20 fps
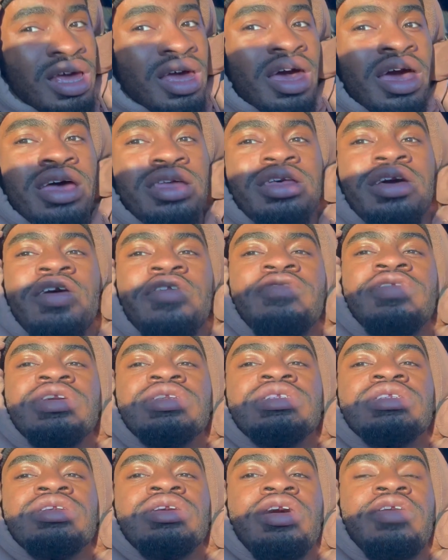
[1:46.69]
I had to go
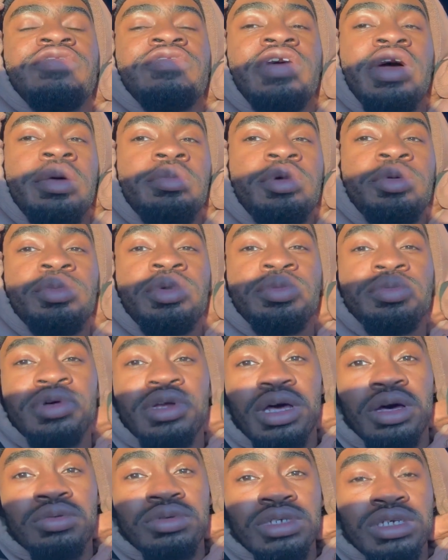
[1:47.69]
visit a family member
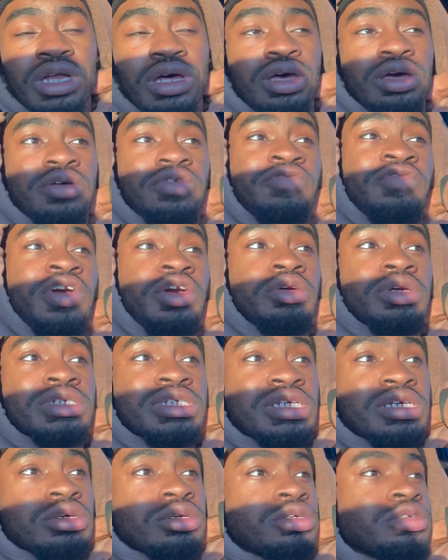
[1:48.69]
that was like very
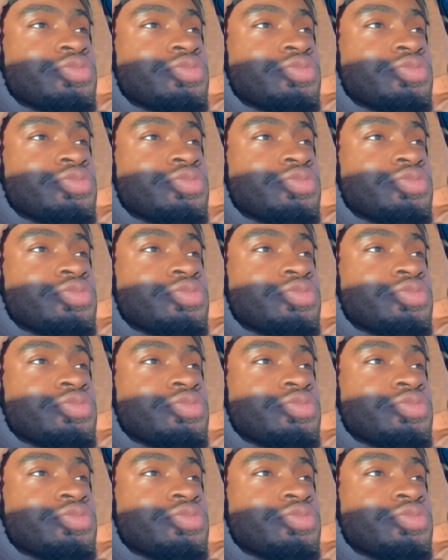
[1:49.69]
sick.